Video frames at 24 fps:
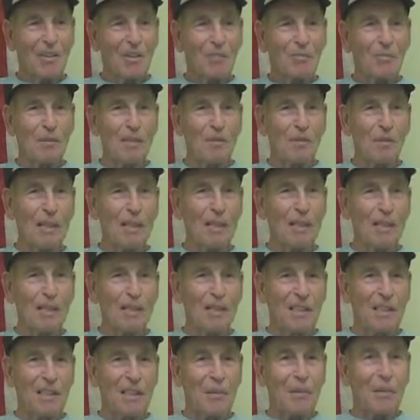I opened
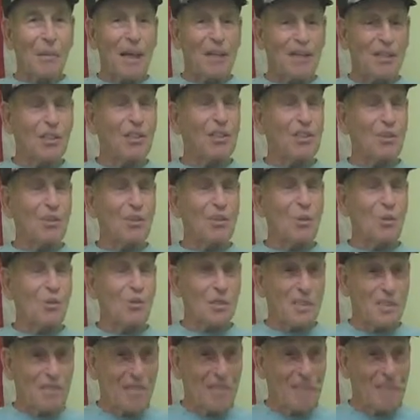the bicycle store
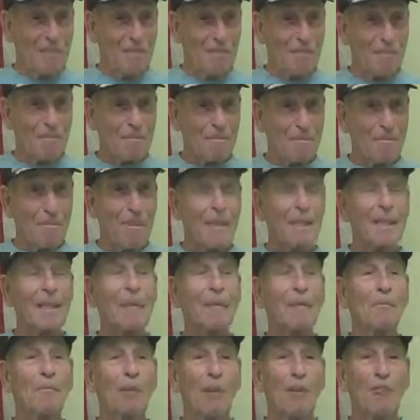was there.
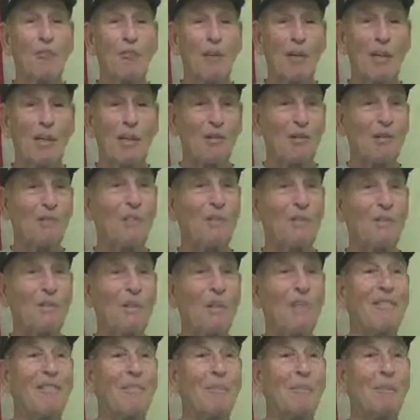My father was a
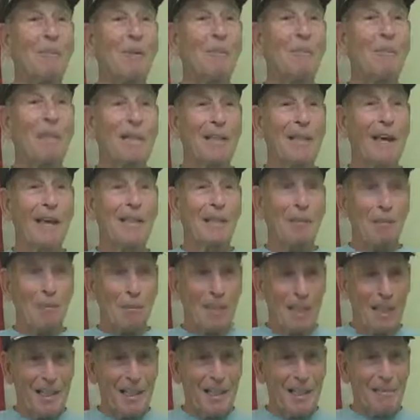very big pinochle
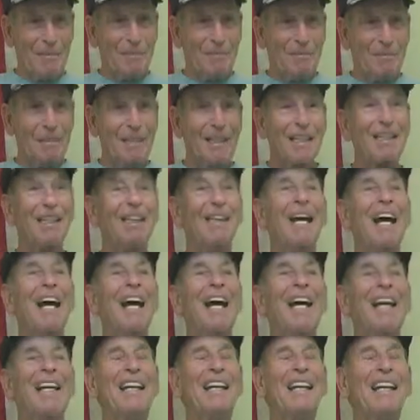player.
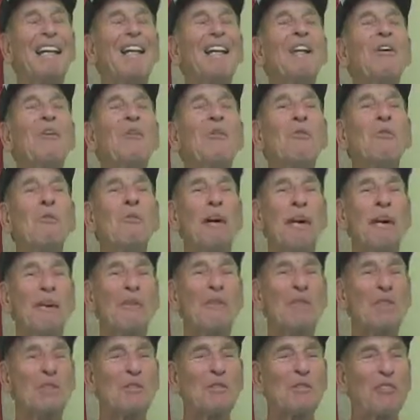And one
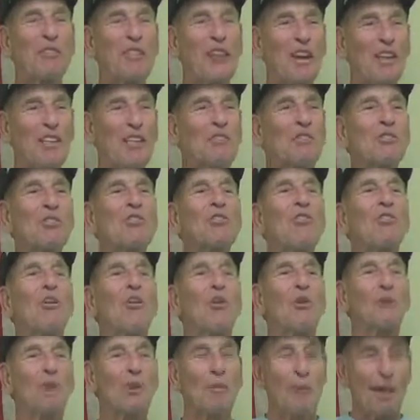of his friends
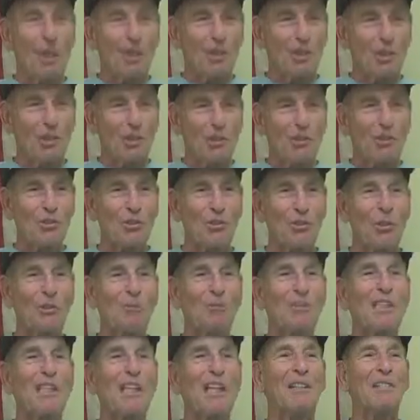owned the bicycle store
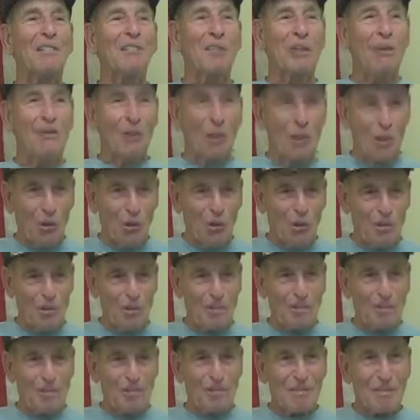and was getting very
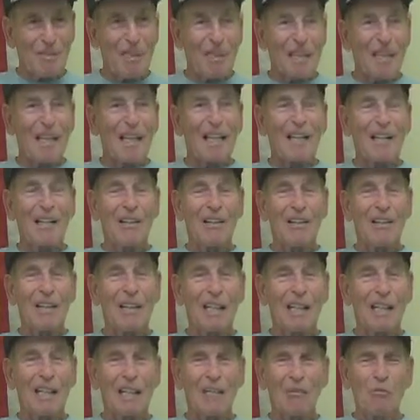old.
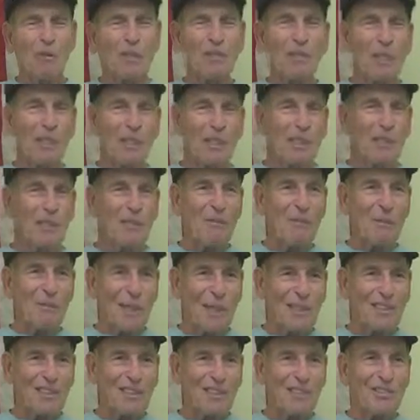Okay, it wasn't much of a
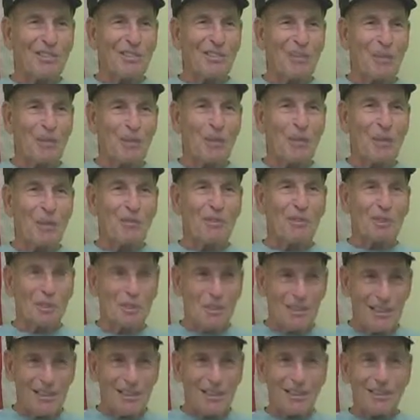bicycle store, but it was a
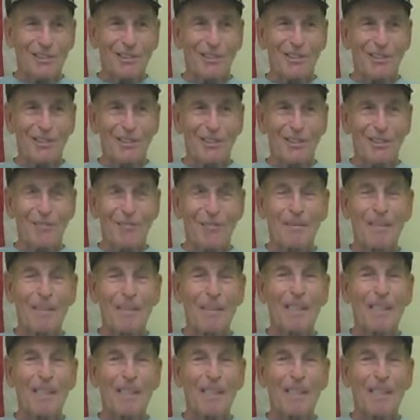bicycle store.